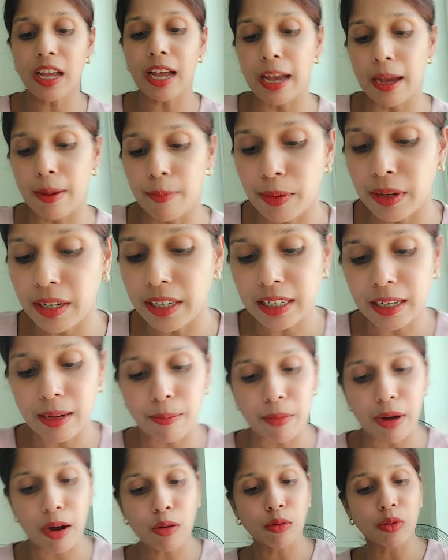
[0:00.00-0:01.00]
appellant
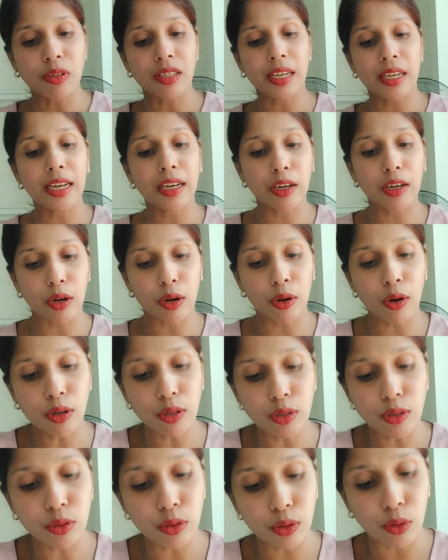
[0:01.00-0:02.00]
amounts in law
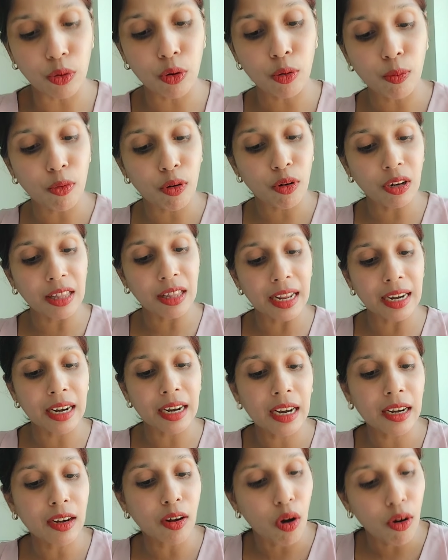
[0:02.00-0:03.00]
to no more than
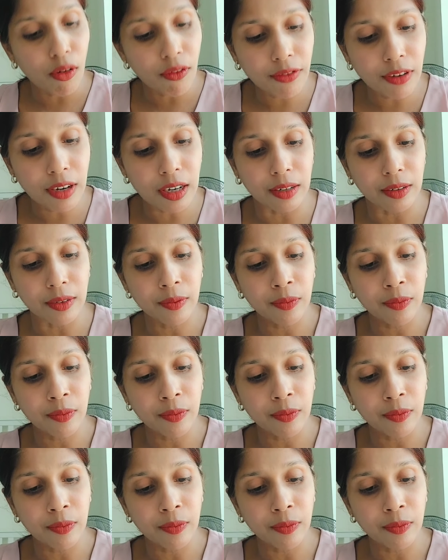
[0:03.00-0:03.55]
an offer.